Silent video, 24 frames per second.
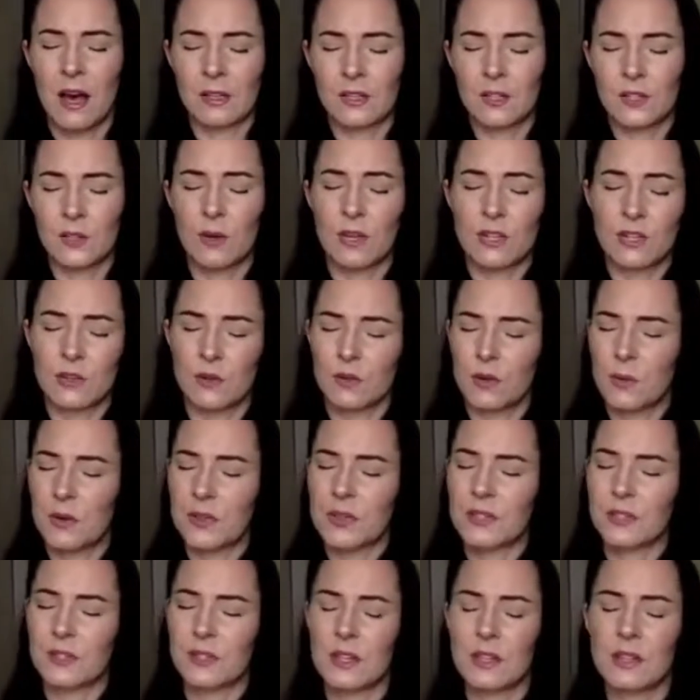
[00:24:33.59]
So I don't know what
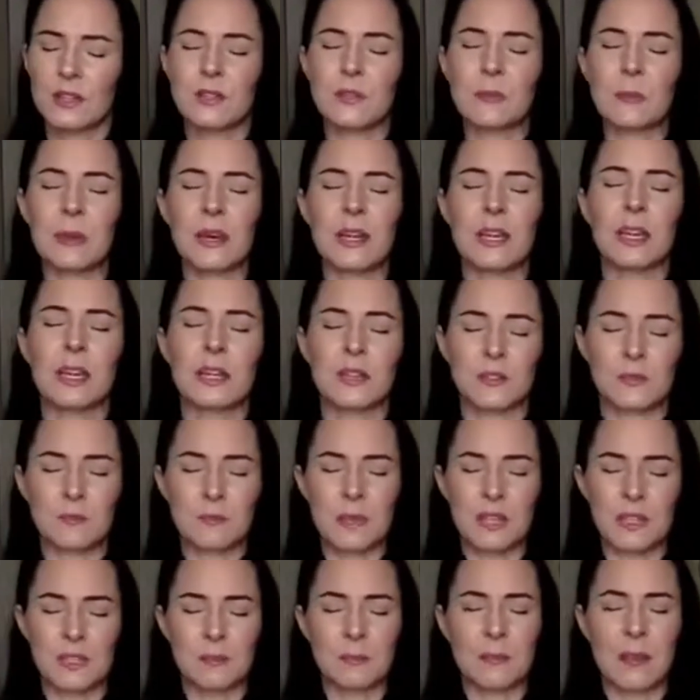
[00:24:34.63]
this is, but it's
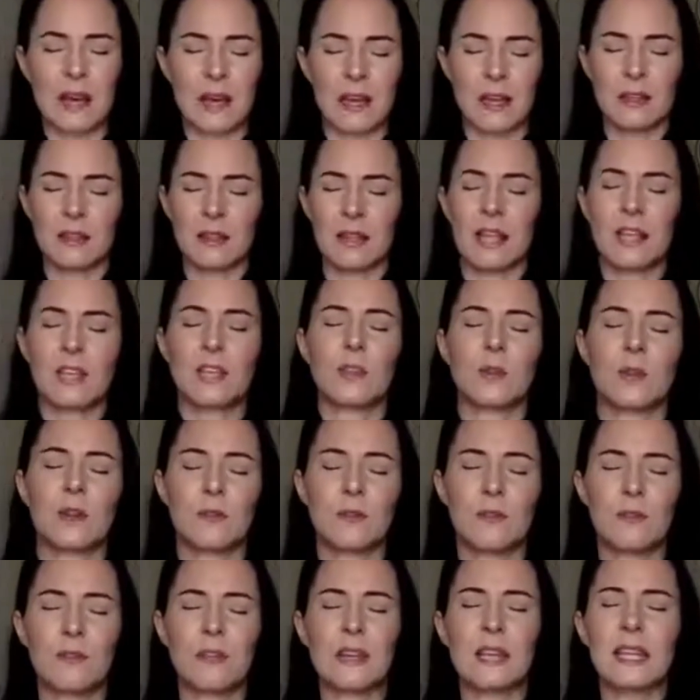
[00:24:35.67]
like you can
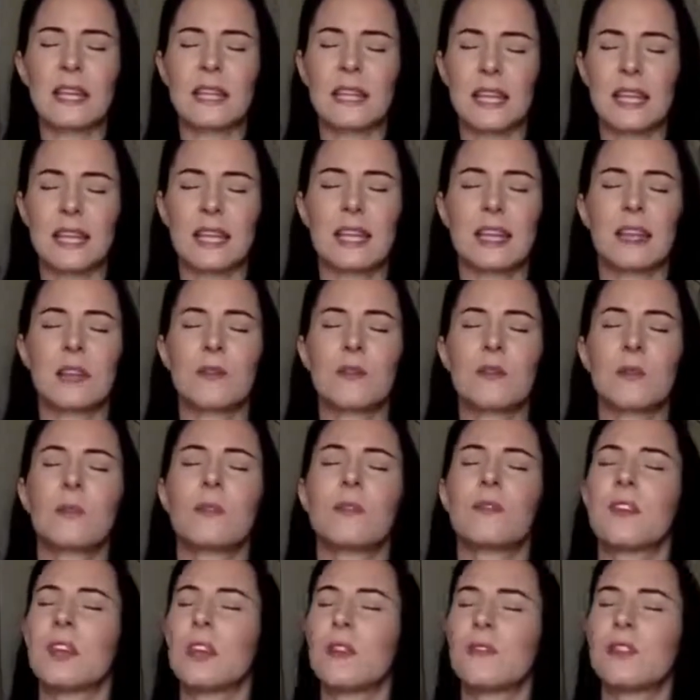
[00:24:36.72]
feel it. Like even
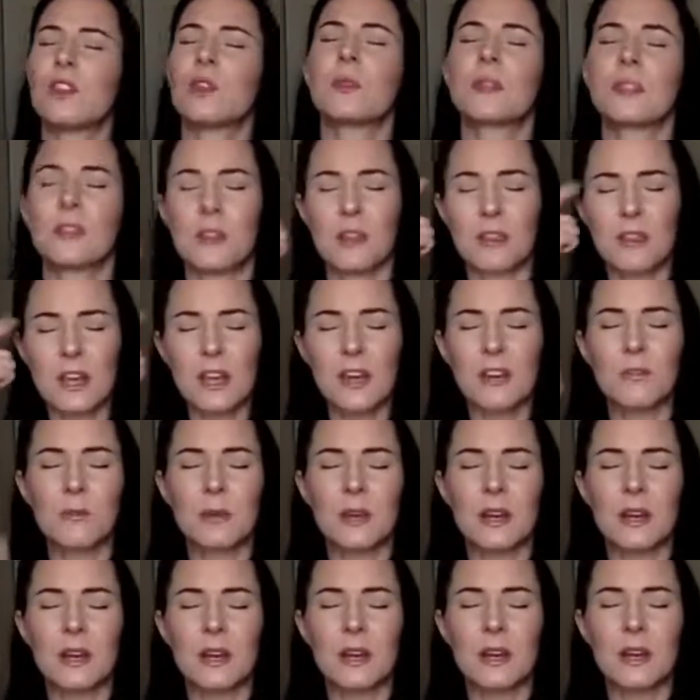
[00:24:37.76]
if you were to think of
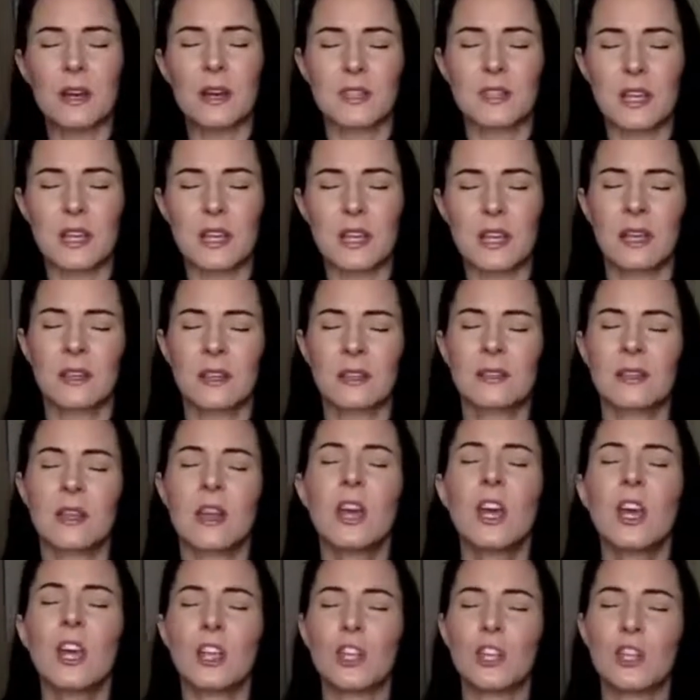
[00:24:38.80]
whatever this thing
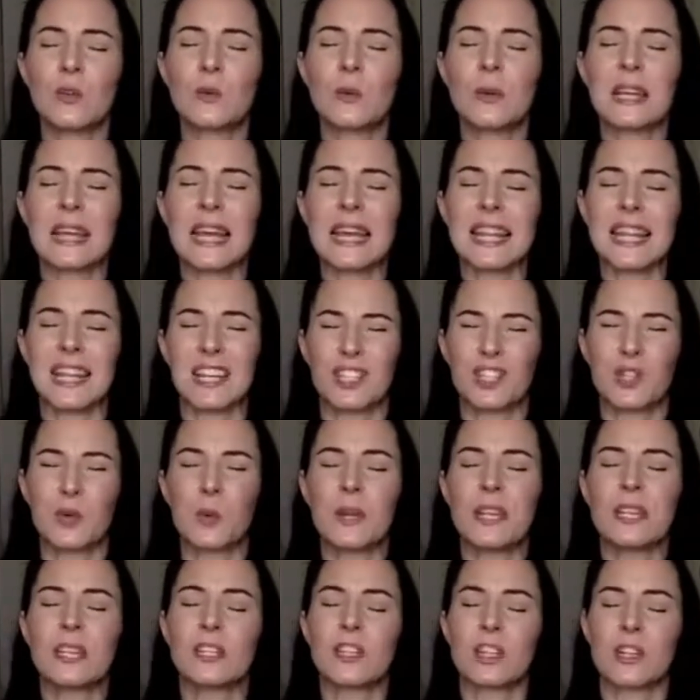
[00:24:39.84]
is, you would get like a
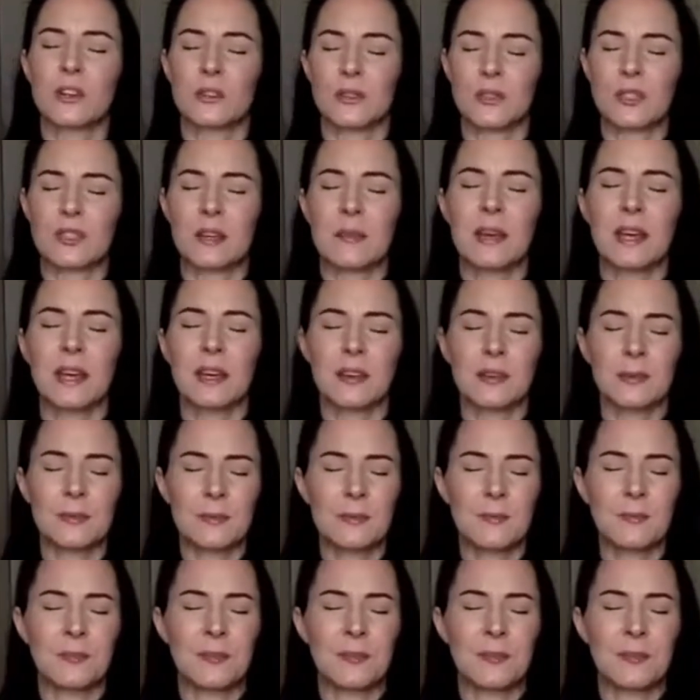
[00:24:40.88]
twinge in your stomach.